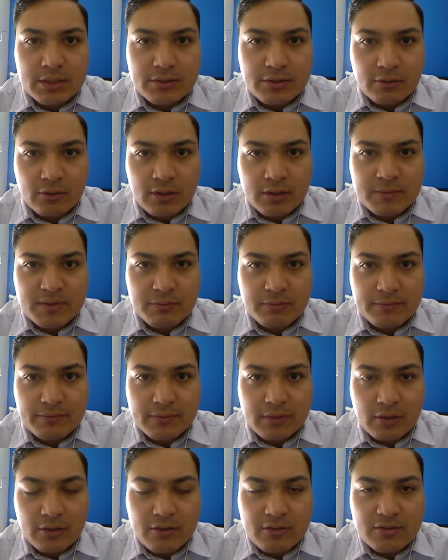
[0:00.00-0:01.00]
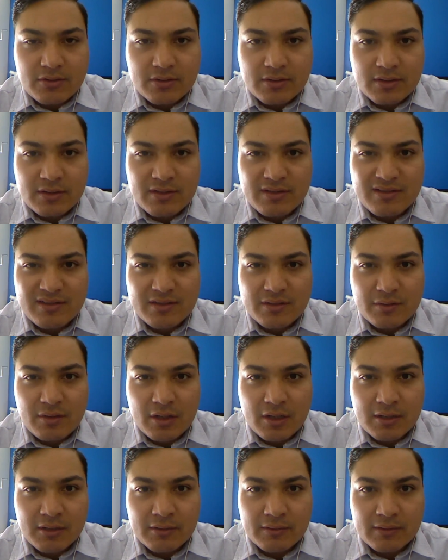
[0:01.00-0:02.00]
times with coaches.
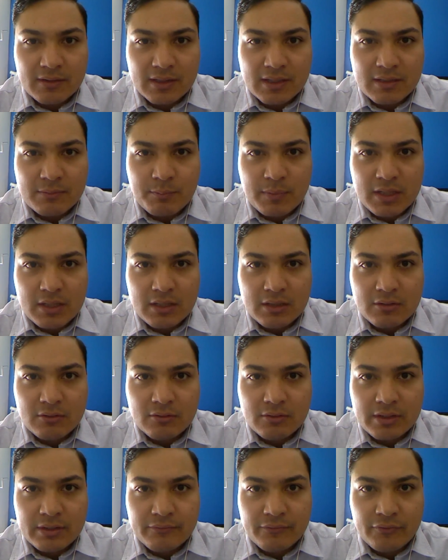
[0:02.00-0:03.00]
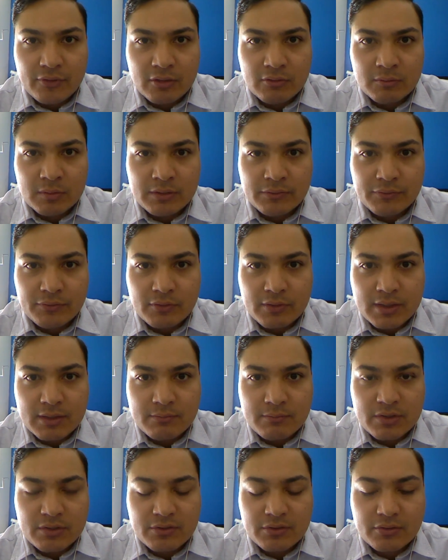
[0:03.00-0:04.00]
I don't think it'd be a good environment for
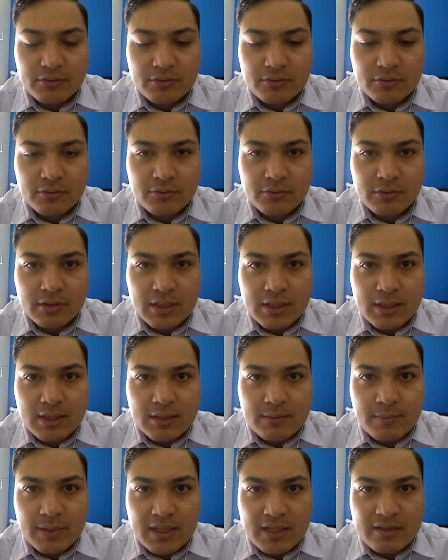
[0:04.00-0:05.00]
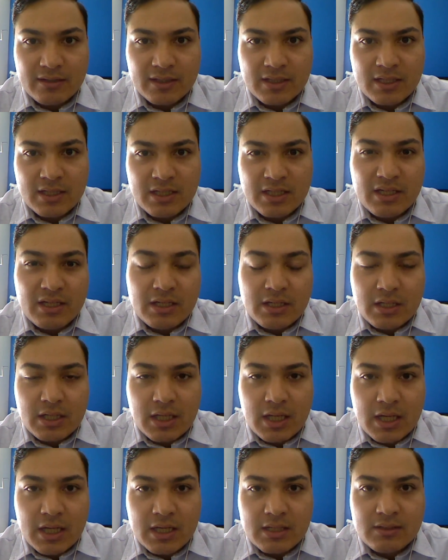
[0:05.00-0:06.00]
him to be there.
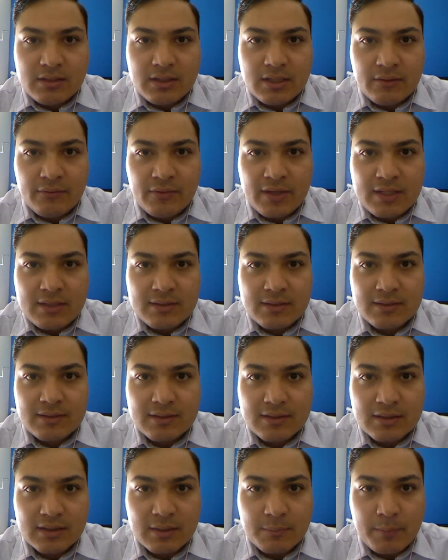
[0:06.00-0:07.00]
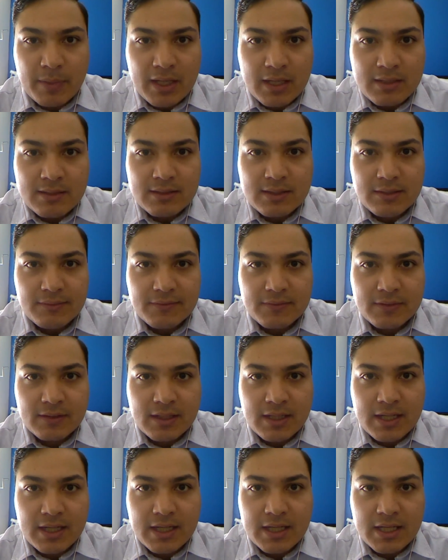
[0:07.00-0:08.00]
And Juventus, it depends if
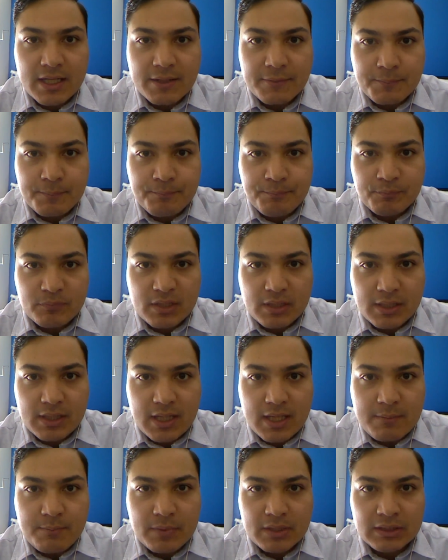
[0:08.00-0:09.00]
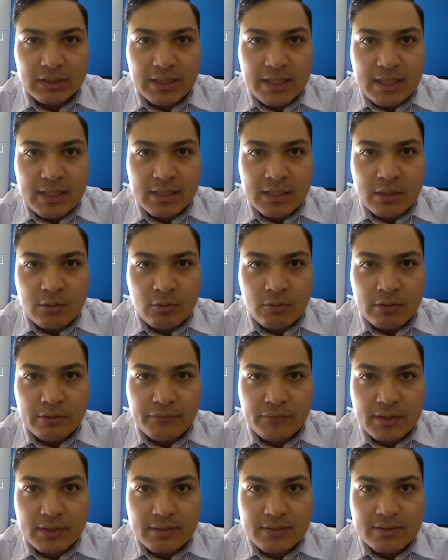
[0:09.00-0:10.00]
they keep Allegri or if
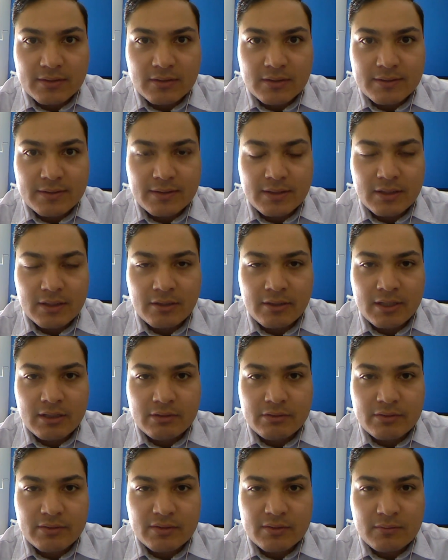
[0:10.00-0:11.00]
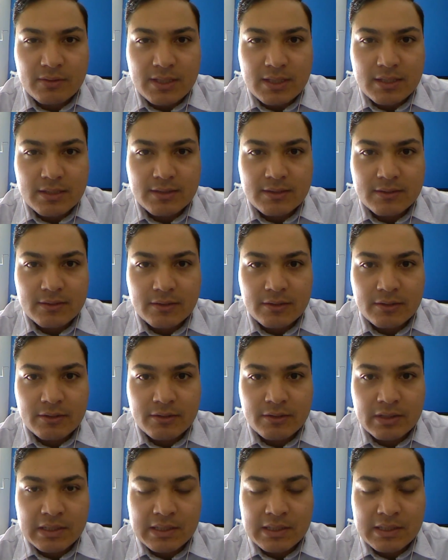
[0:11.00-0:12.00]
he decides to go elsewhere. So